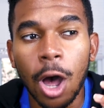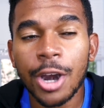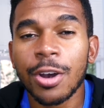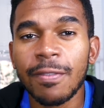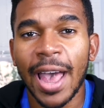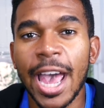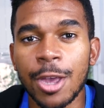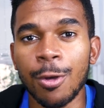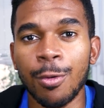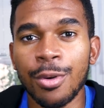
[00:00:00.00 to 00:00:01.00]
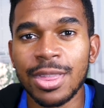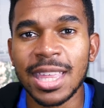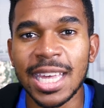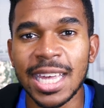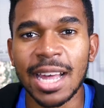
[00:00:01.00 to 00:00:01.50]
undervalue
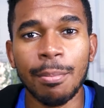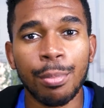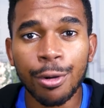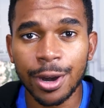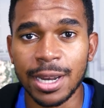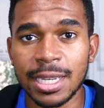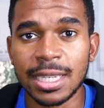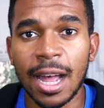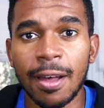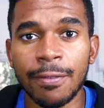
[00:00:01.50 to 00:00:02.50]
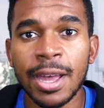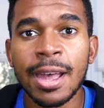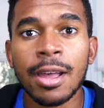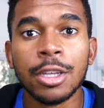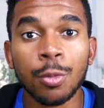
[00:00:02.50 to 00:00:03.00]
the importance of
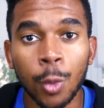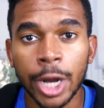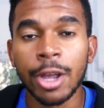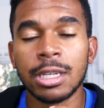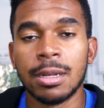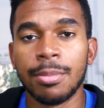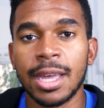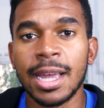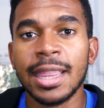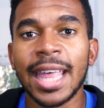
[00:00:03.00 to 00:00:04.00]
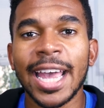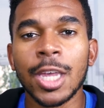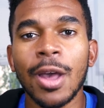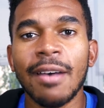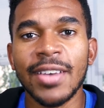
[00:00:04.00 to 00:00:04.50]
working on something that
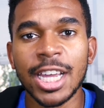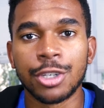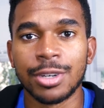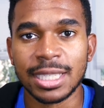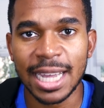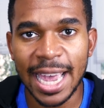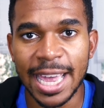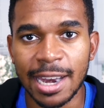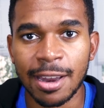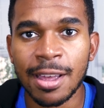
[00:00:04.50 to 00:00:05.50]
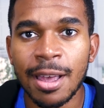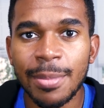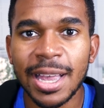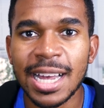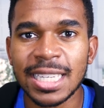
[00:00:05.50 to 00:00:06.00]
you have interest in.
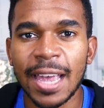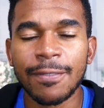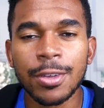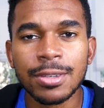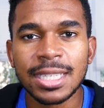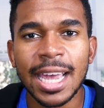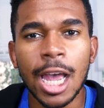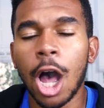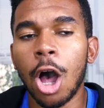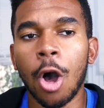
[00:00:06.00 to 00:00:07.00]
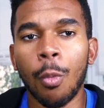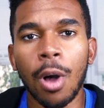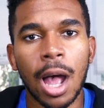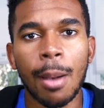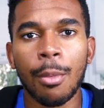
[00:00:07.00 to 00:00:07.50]
Because if you say, oh,
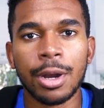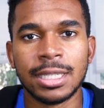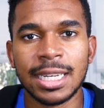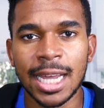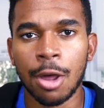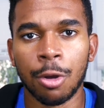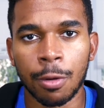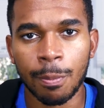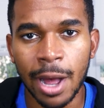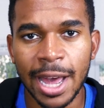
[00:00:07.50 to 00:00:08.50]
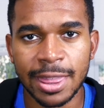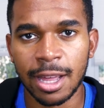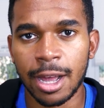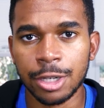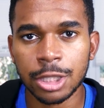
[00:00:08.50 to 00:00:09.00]
well, I'm gonna sit down and learn
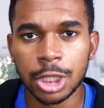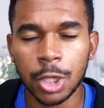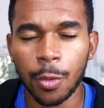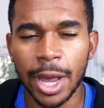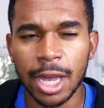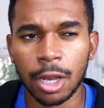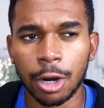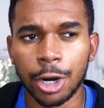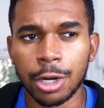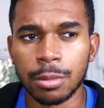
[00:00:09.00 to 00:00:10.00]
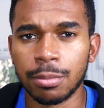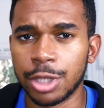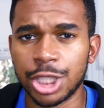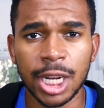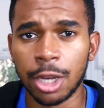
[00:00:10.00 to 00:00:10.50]
Python just so I can learn
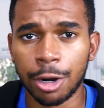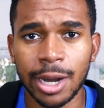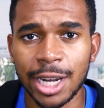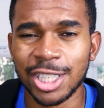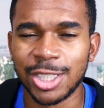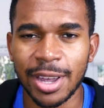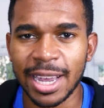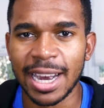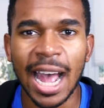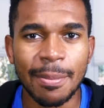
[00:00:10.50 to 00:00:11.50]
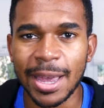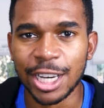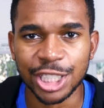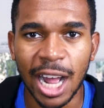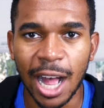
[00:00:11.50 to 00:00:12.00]
machine learning, just so I can get a high
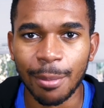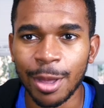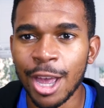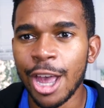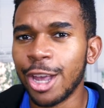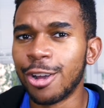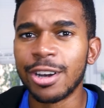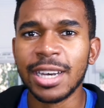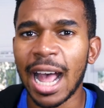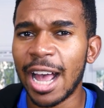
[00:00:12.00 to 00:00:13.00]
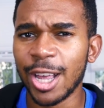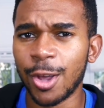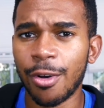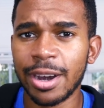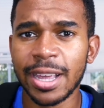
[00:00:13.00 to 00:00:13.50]
paying job, you're not
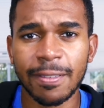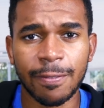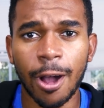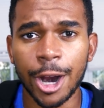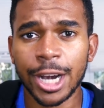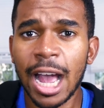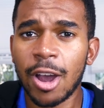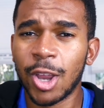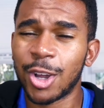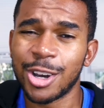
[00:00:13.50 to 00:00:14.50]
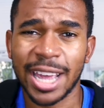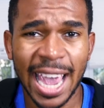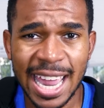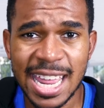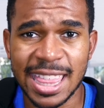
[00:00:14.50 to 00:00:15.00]
going to get far. You're not gonna learn
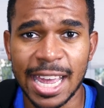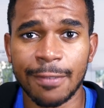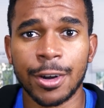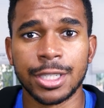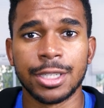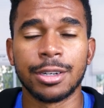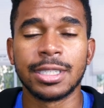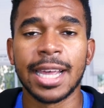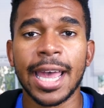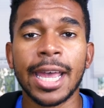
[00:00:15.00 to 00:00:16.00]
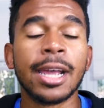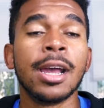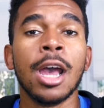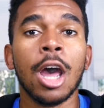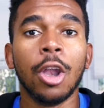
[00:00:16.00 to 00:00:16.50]
anything versus you're saying,
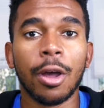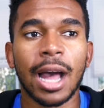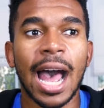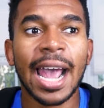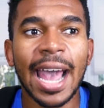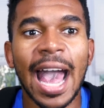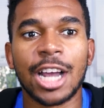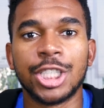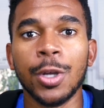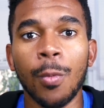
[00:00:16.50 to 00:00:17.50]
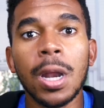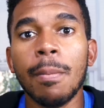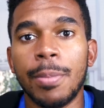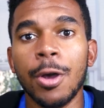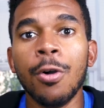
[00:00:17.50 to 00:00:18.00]
look, I actually wanna
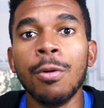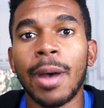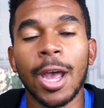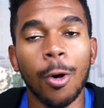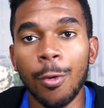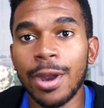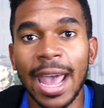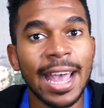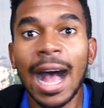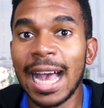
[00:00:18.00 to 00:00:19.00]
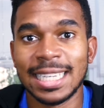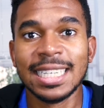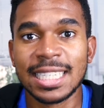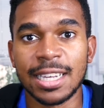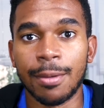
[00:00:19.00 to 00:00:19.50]
build my own A I
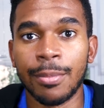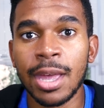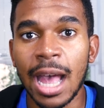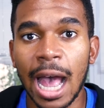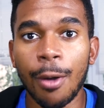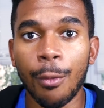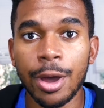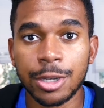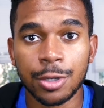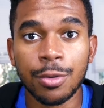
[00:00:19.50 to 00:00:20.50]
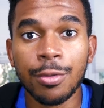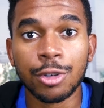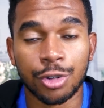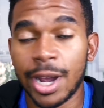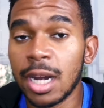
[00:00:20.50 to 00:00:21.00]
system. I want to
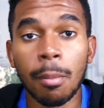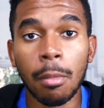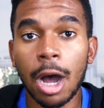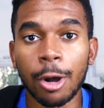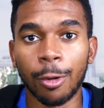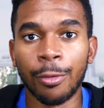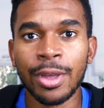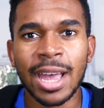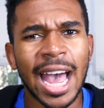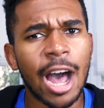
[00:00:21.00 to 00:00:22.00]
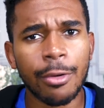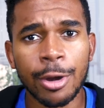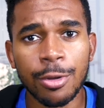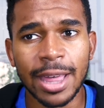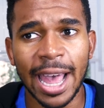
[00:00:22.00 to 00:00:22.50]
train a model. How do I
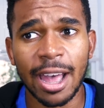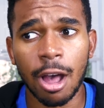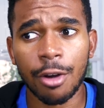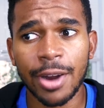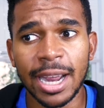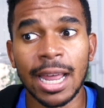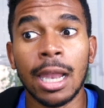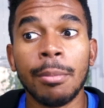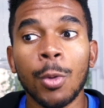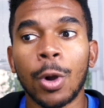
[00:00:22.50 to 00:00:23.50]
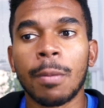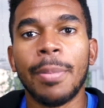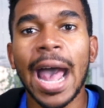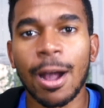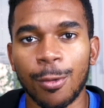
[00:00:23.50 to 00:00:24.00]
do that? All right, now let me work
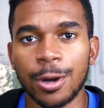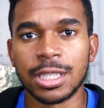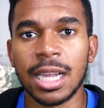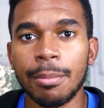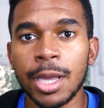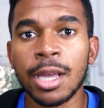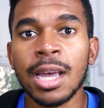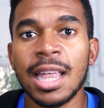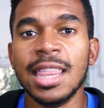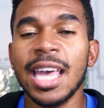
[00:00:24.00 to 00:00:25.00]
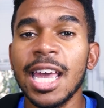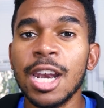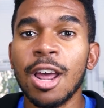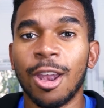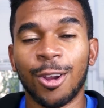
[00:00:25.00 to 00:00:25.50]
backwards. Let me
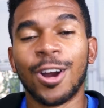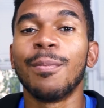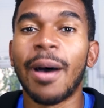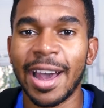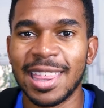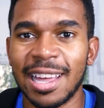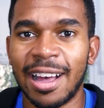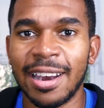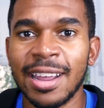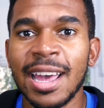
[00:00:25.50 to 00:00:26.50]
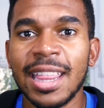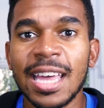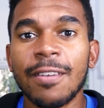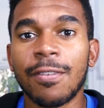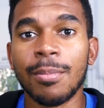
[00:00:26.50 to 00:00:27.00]
then learn Python,
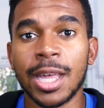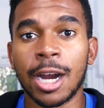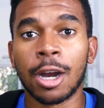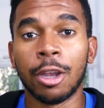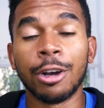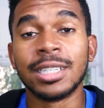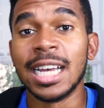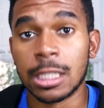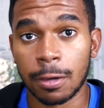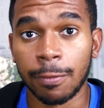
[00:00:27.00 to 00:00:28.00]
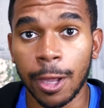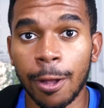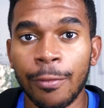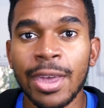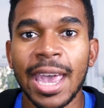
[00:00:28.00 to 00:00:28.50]
then from there learn
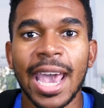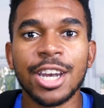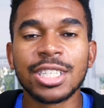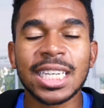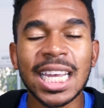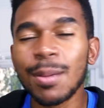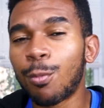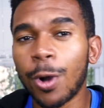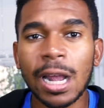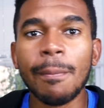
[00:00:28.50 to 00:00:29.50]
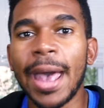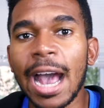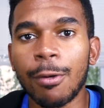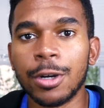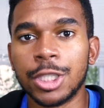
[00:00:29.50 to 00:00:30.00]
TensorFlow, and just keep working
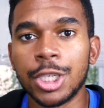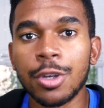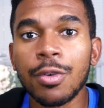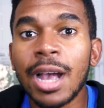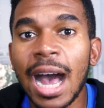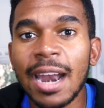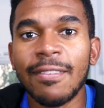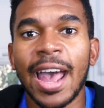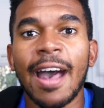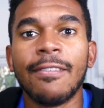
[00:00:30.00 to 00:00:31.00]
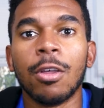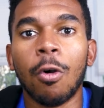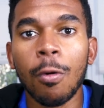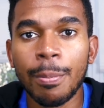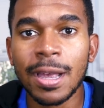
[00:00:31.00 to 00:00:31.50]
backwards so you kind of have the
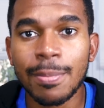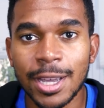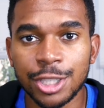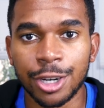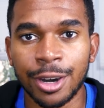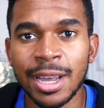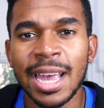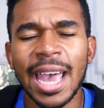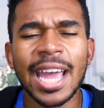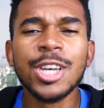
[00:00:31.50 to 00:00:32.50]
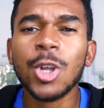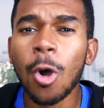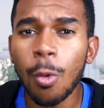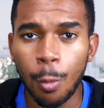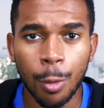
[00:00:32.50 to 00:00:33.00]
whole big picture. And
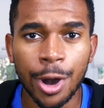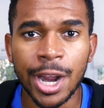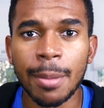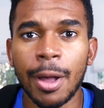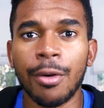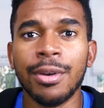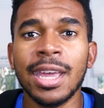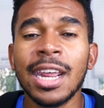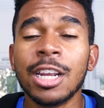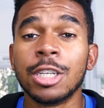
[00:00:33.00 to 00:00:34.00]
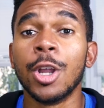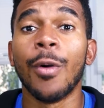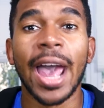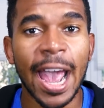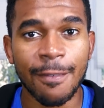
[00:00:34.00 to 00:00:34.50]
don't worry about needing to
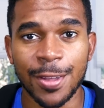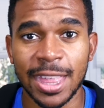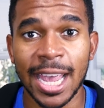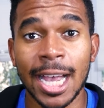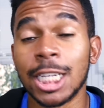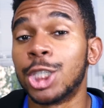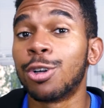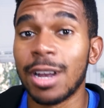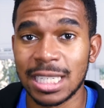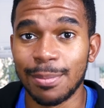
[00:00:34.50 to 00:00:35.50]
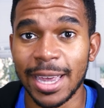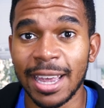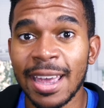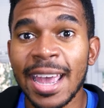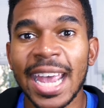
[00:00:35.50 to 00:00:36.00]
know everything, because trust
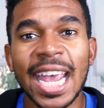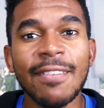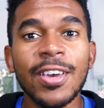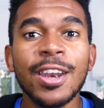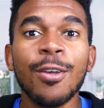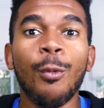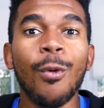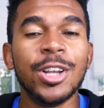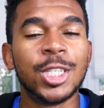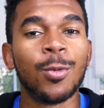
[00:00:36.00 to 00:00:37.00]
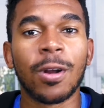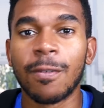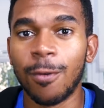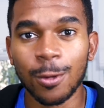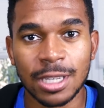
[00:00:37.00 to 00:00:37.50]
me, even once you work
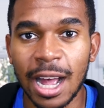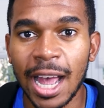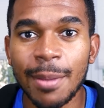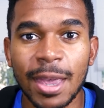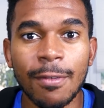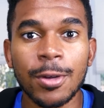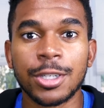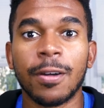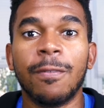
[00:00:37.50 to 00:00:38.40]
full-time, even once you're a